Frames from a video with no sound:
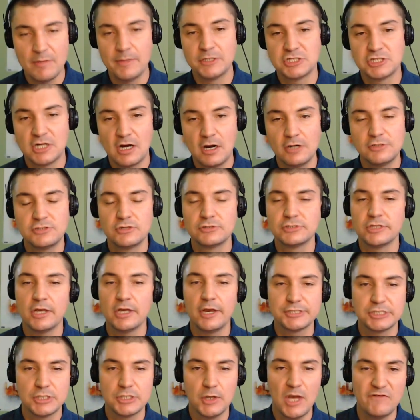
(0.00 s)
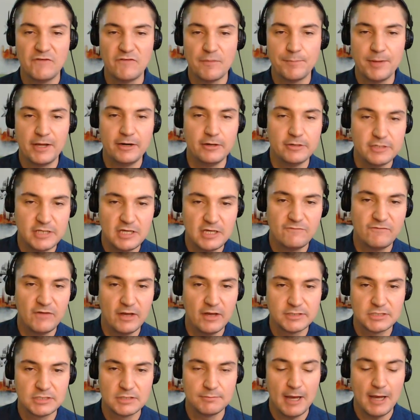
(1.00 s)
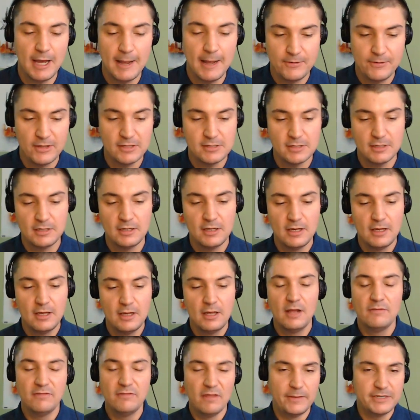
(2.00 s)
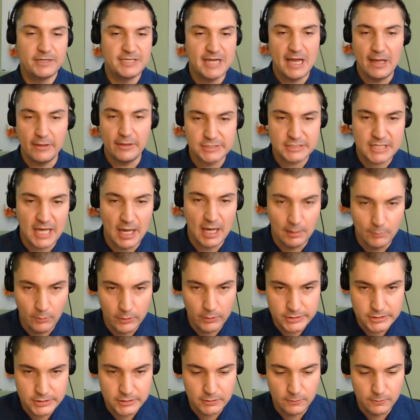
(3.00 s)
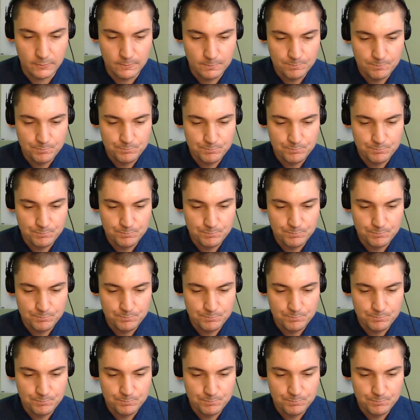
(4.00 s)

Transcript: and the Chargers also have a better defense, in my opinion, than the Dallas Cowboys do.